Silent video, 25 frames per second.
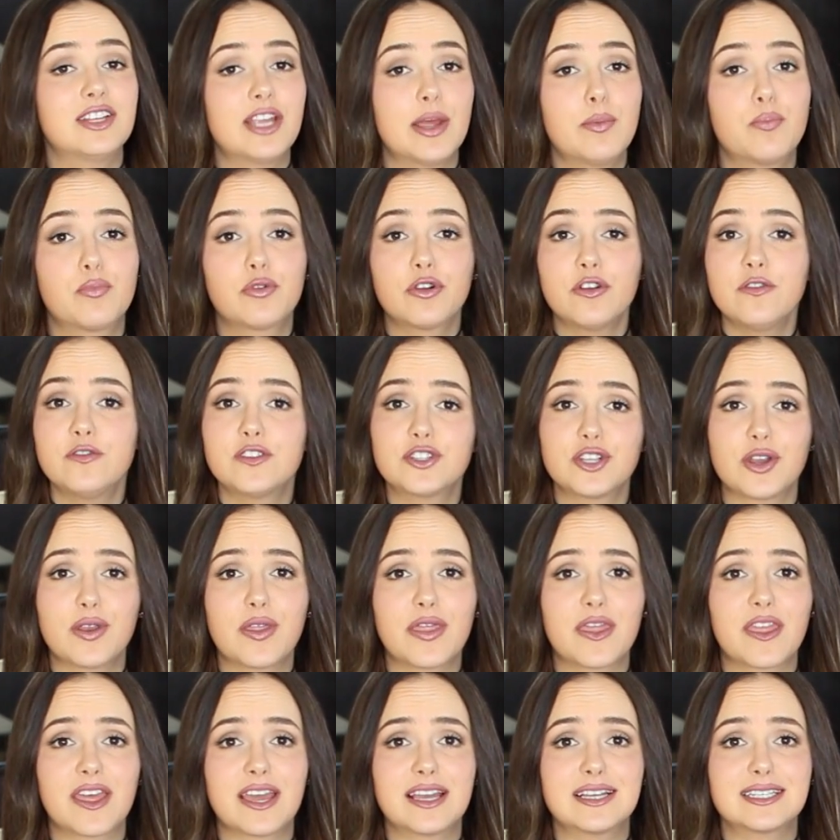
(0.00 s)
improved
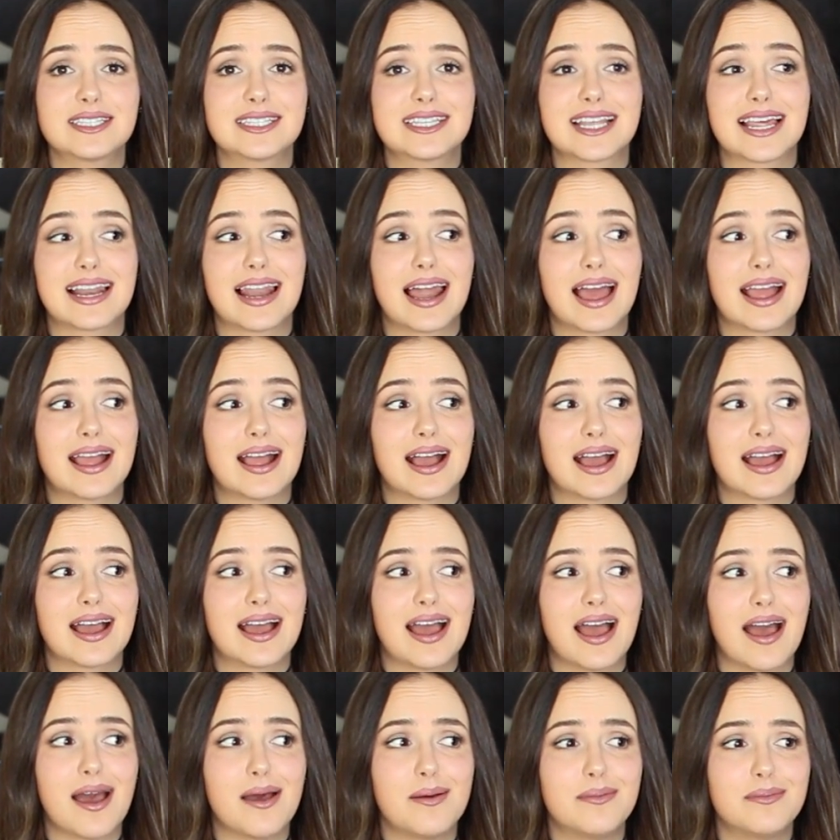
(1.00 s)
certain things like
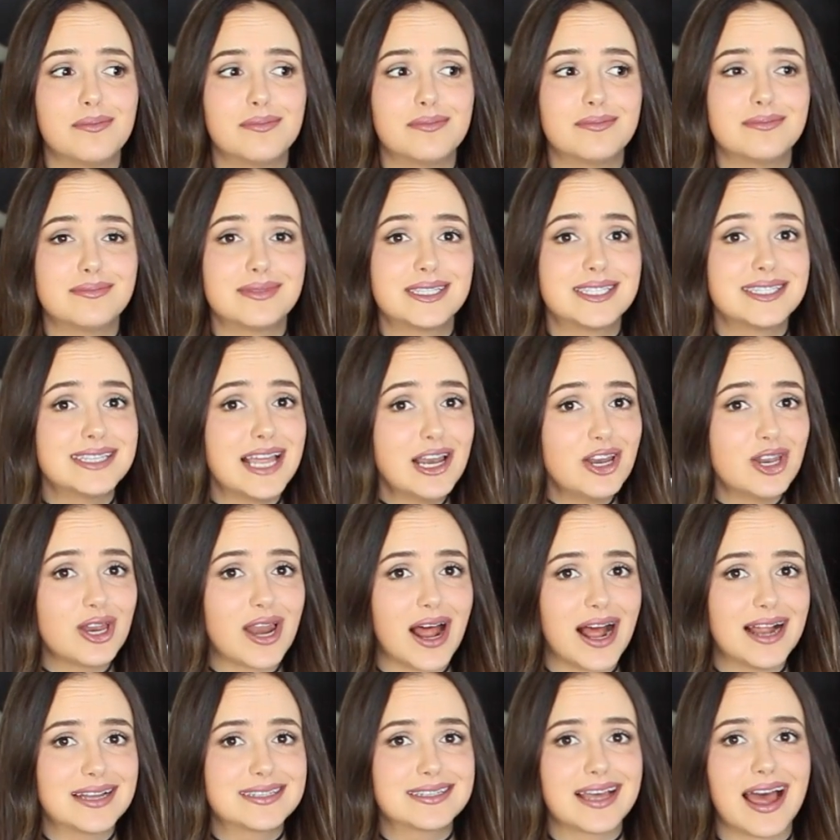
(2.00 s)

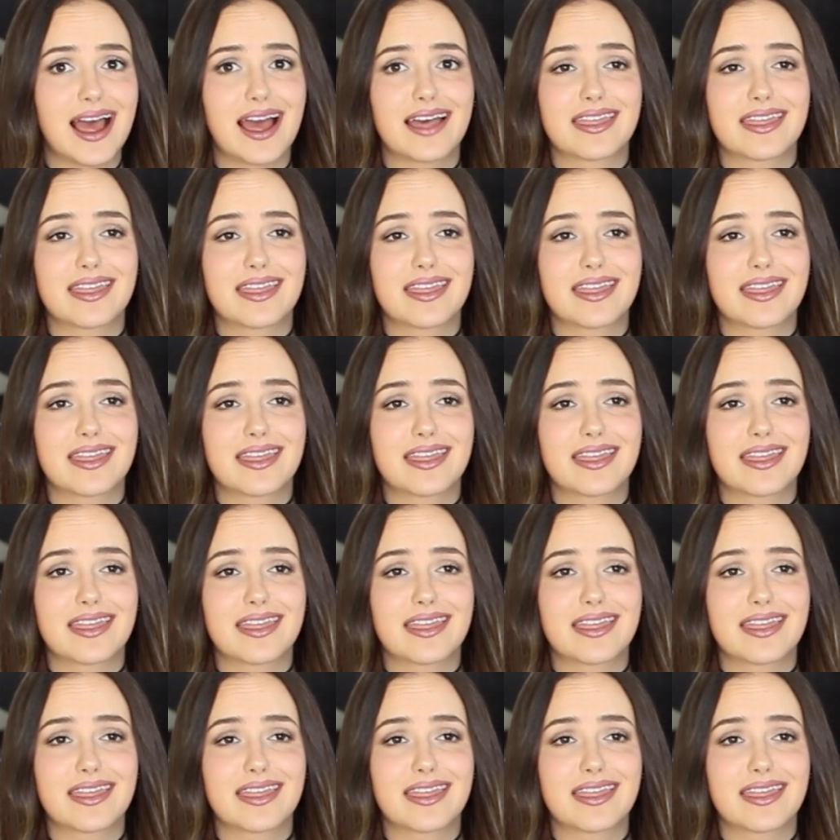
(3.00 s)
cellulite.